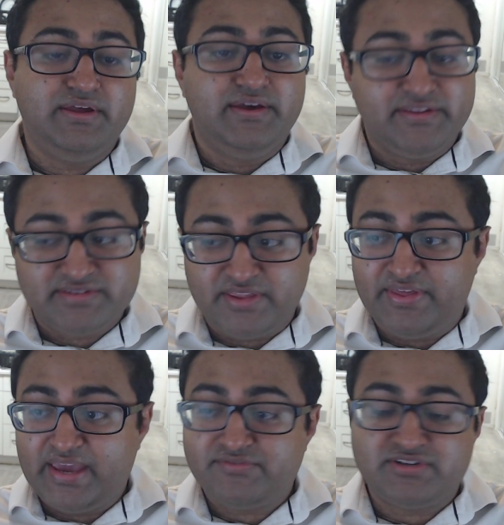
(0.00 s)
It's that
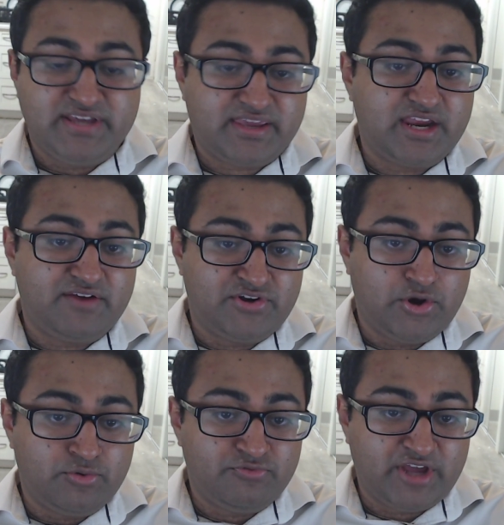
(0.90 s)
they have to take care of their
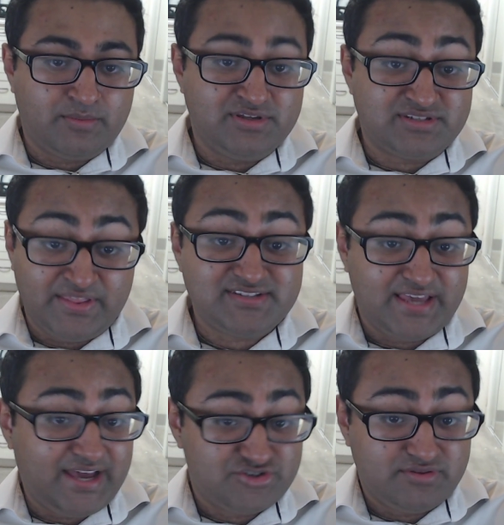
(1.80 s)
own families, and that's
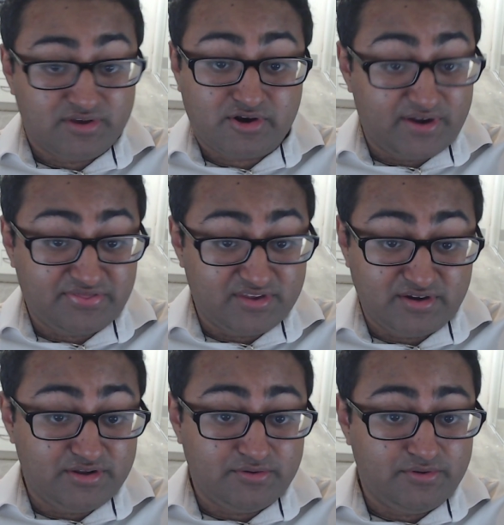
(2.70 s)
actually the correct thing to
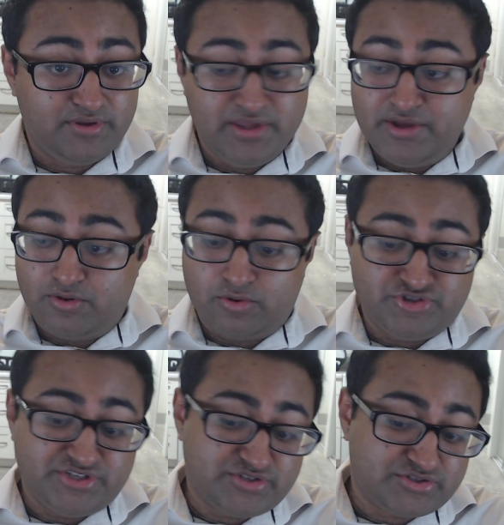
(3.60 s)
do. Lord
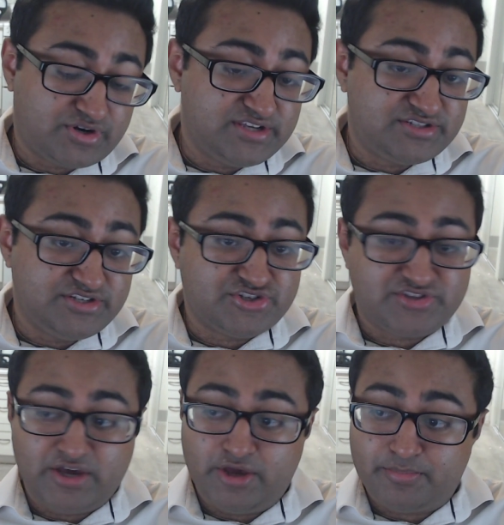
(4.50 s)
Jesus Christ teaches,
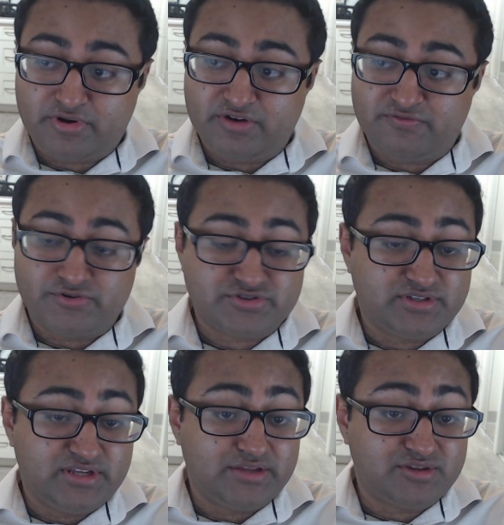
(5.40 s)
Thou hypocrite, first
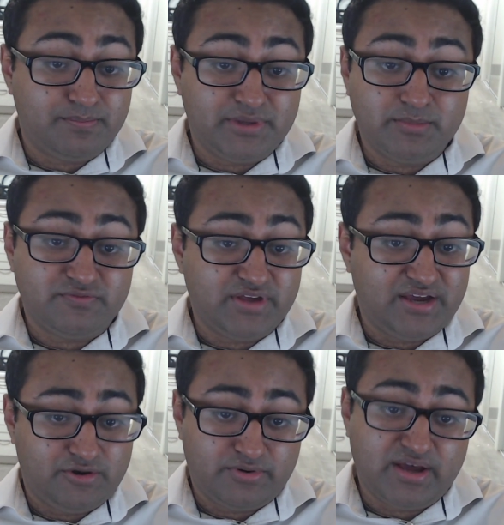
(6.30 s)
clean out the beam of
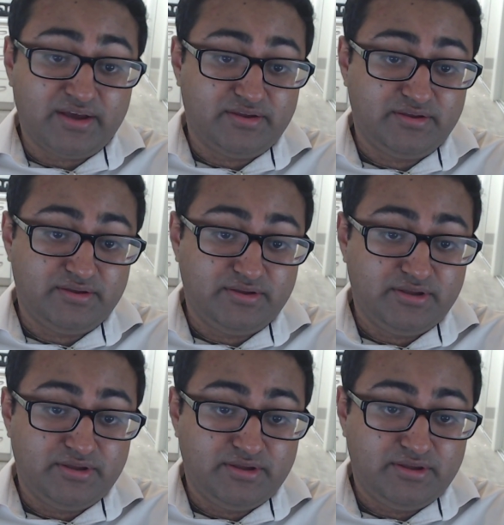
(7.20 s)
thine own eye.
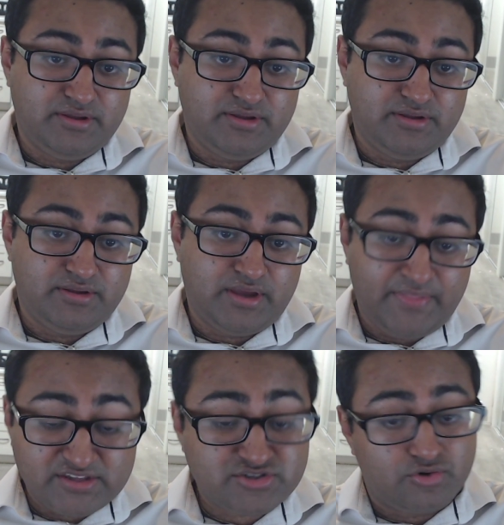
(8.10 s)
And
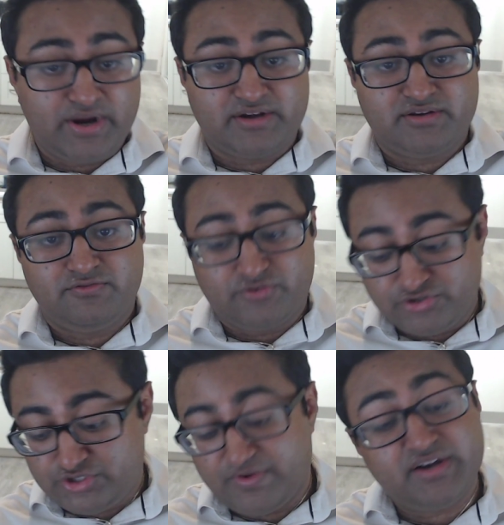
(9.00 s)
that's correct.
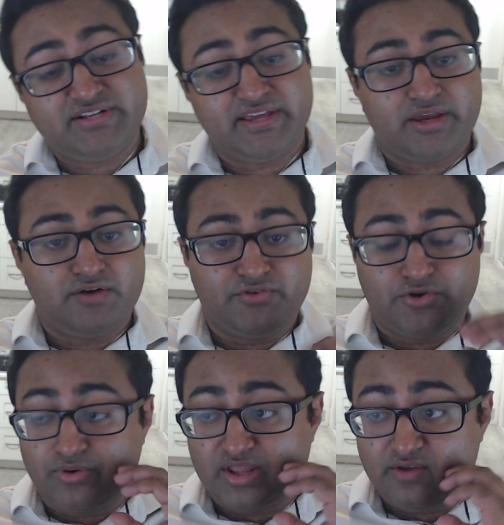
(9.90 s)
First, you've got to take care of your
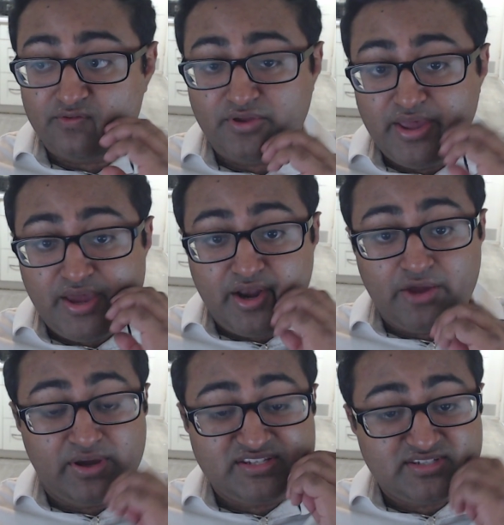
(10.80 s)
own life.
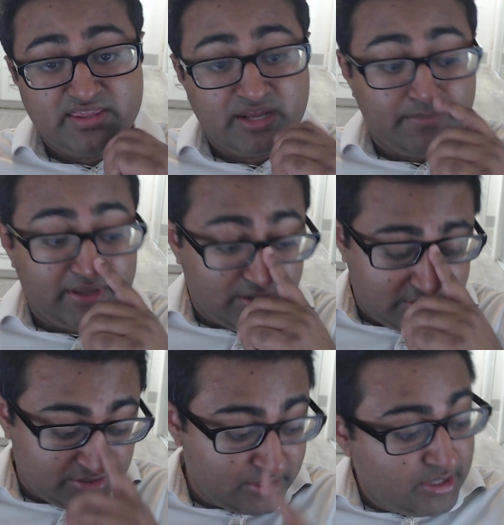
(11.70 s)
Now, I say that
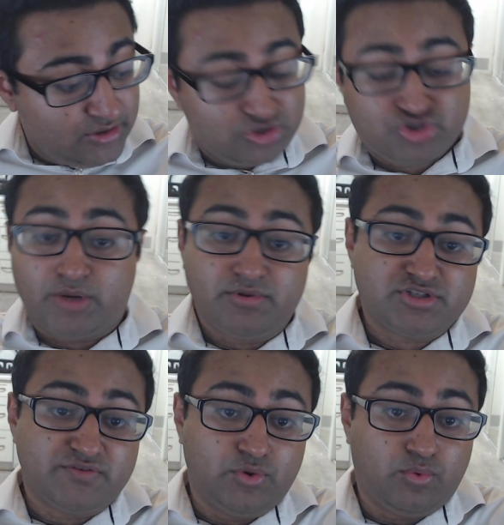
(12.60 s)
because the troubles
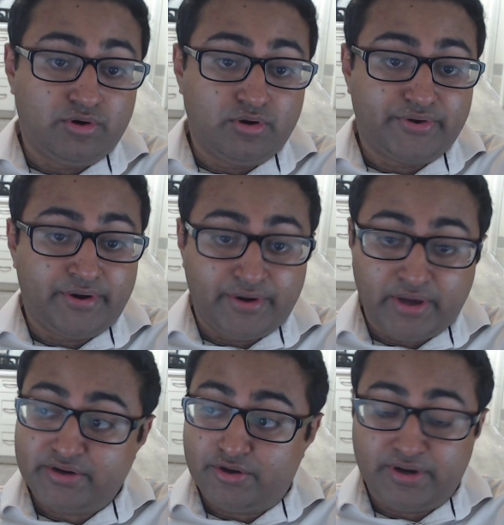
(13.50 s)
of the world are
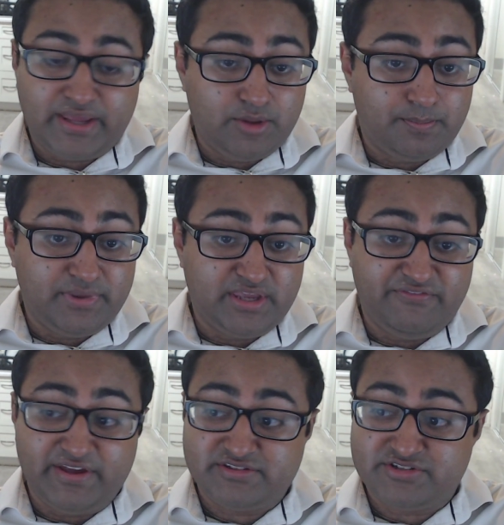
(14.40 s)
not going to help me
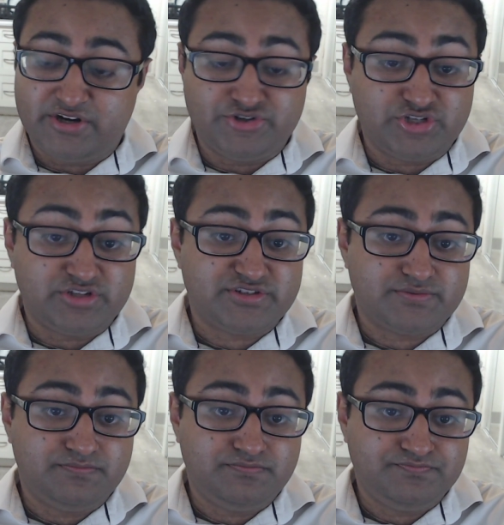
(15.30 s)
advance Narengelicism.
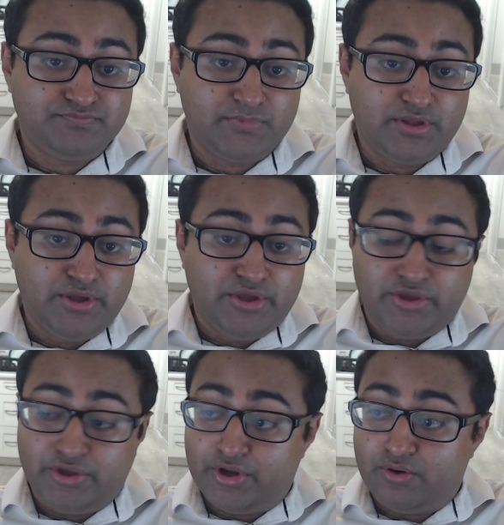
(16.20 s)

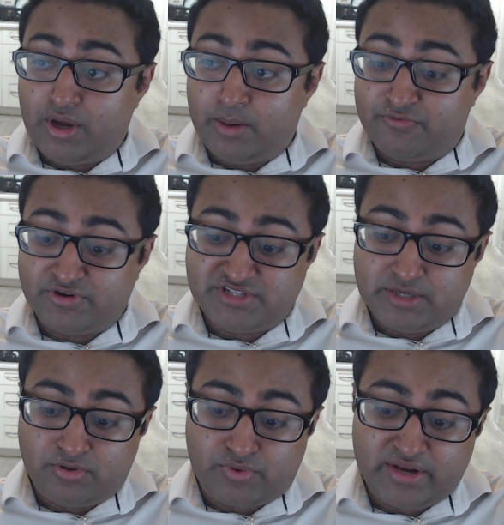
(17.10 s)
You know, um, for
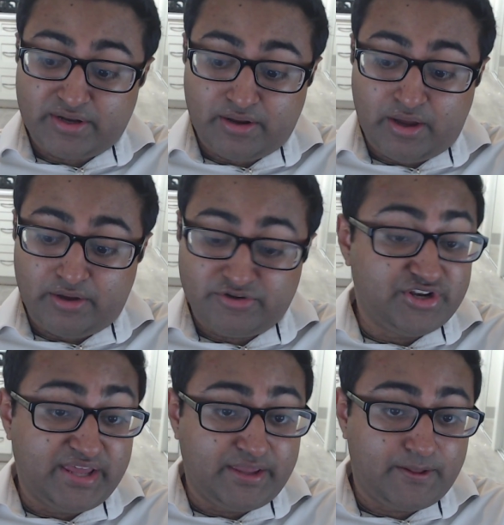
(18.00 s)
example, right uh,
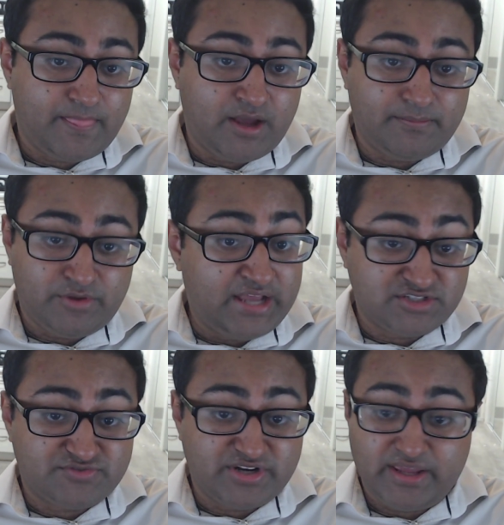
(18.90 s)
today, um, you know, as
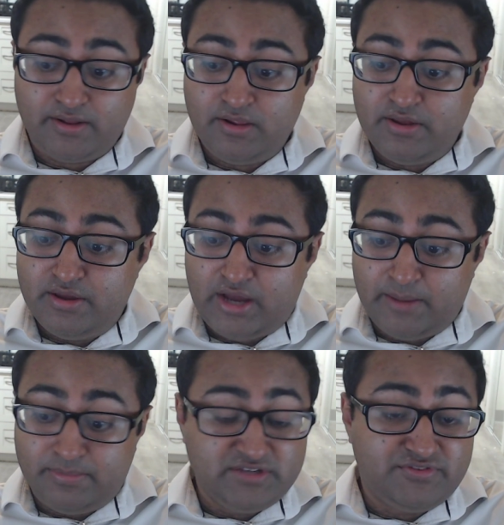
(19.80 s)
of today, I
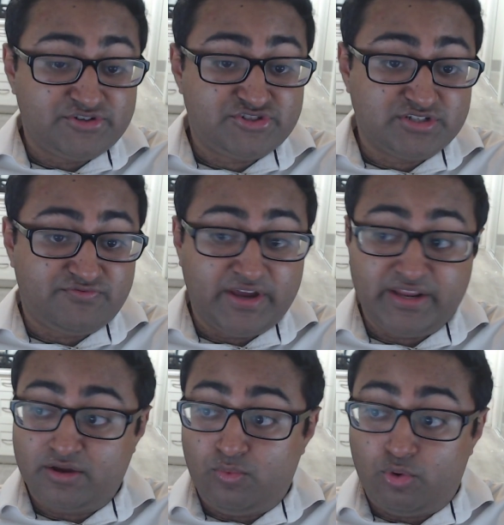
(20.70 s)
believe they're still
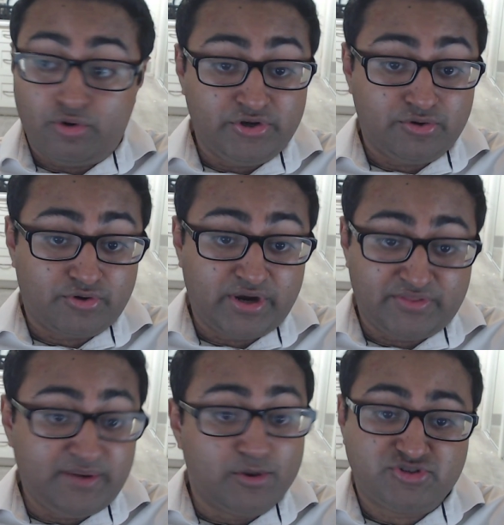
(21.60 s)
fighting a war in Ukraine.
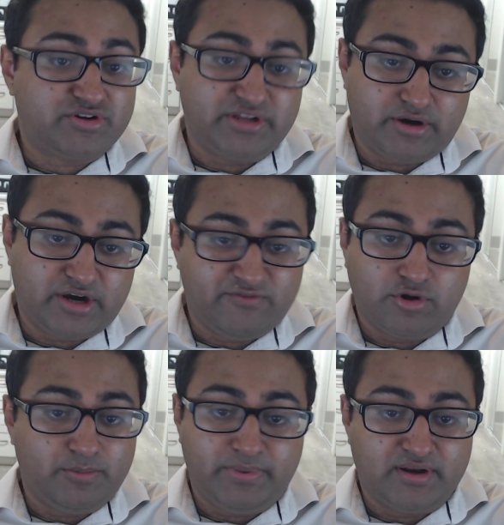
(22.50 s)
They most certainly are. I've
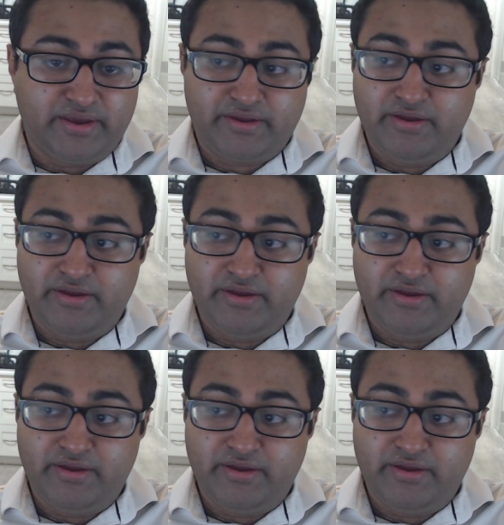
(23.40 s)
only been like